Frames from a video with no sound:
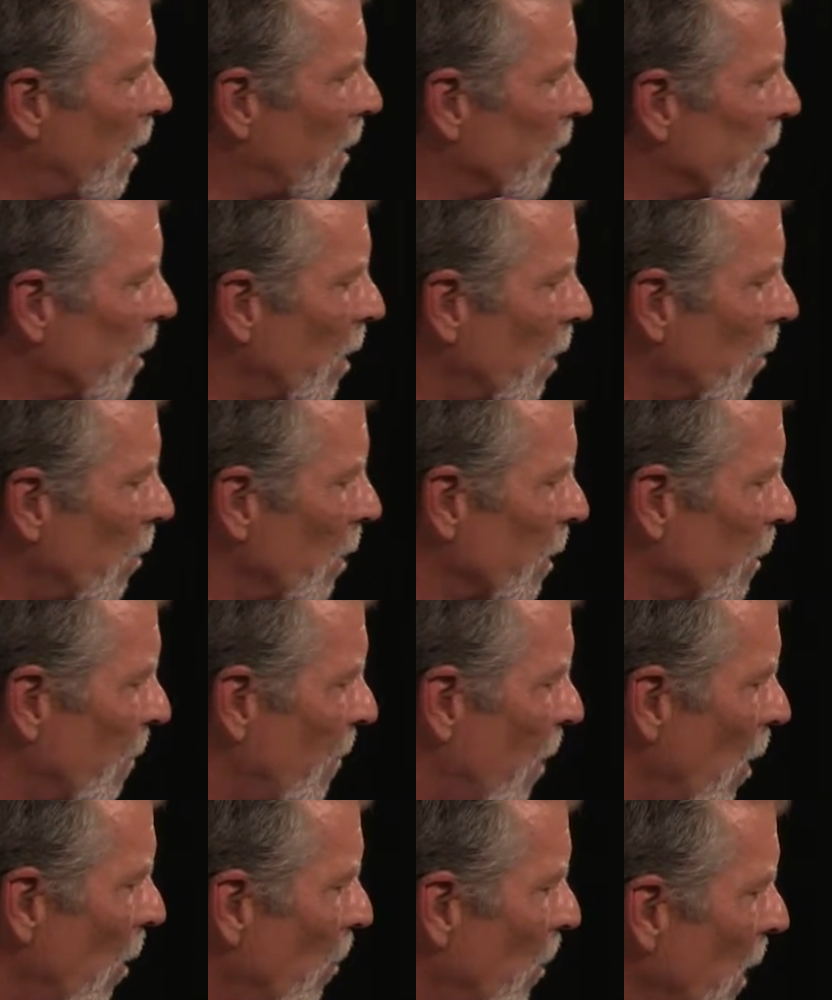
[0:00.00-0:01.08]
start
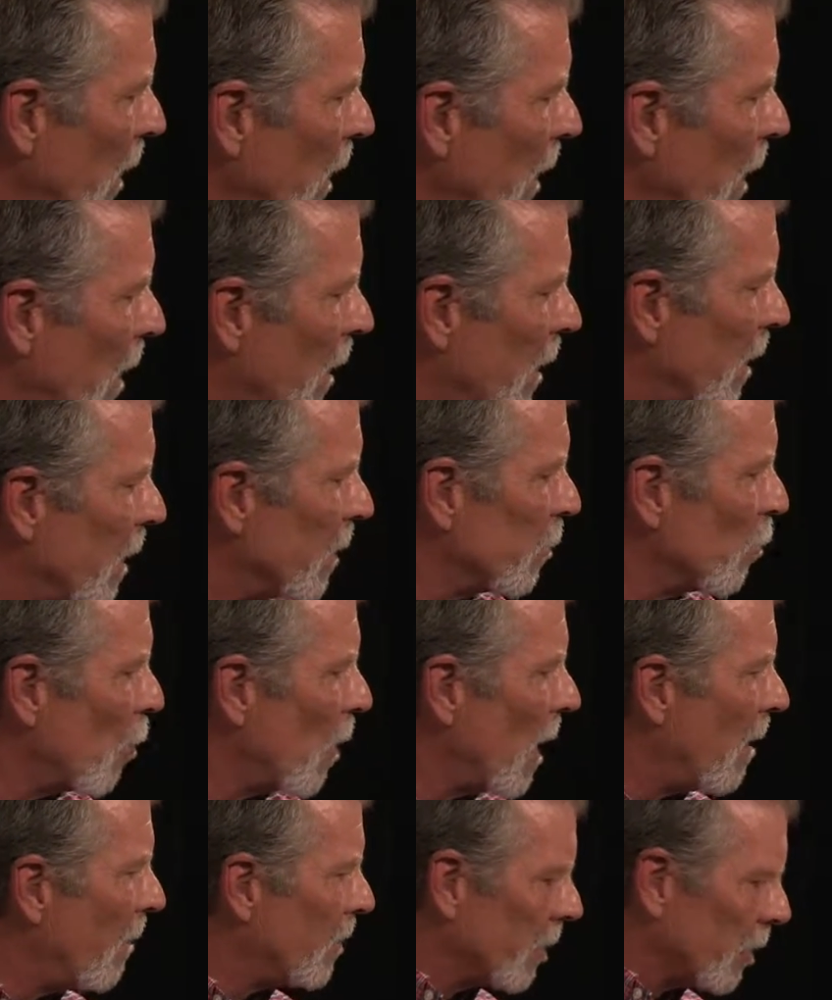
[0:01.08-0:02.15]
developing these
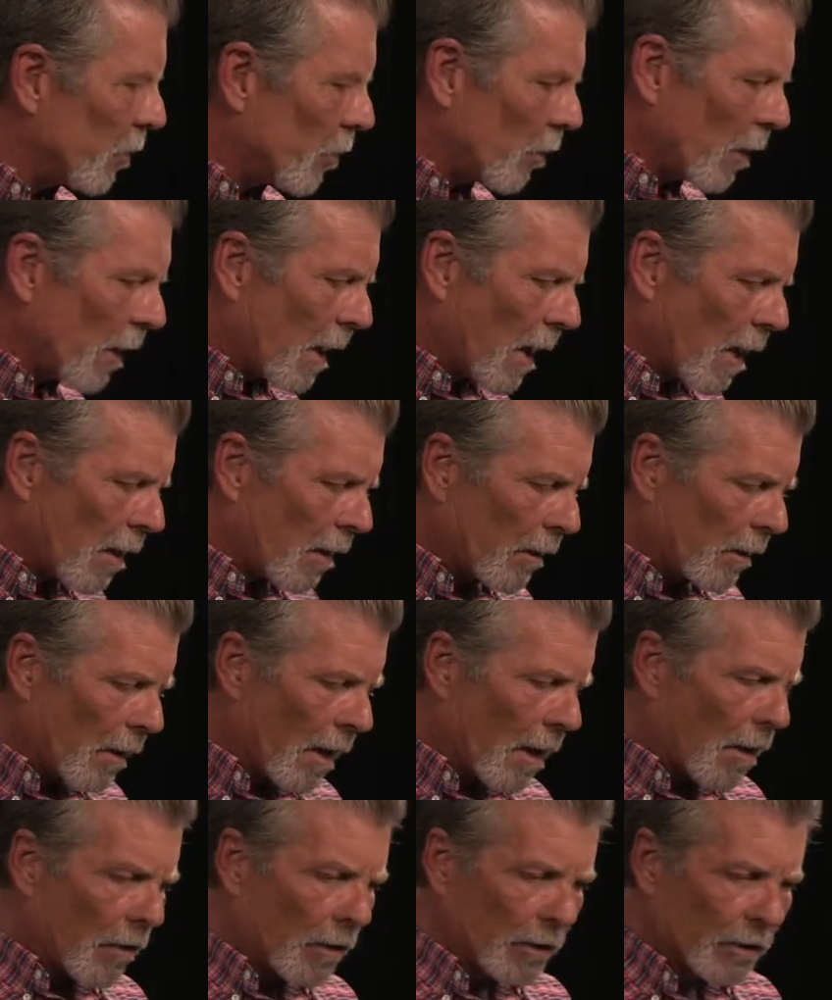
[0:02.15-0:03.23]
waves and show you
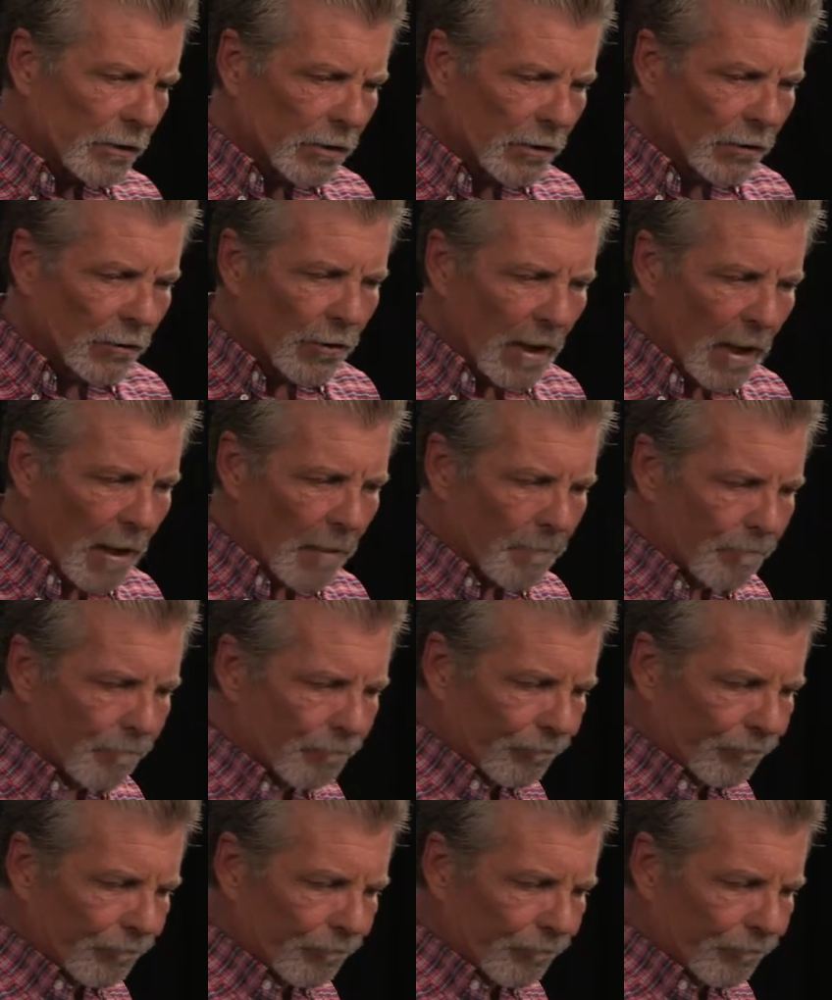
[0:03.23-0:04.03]
how to do that.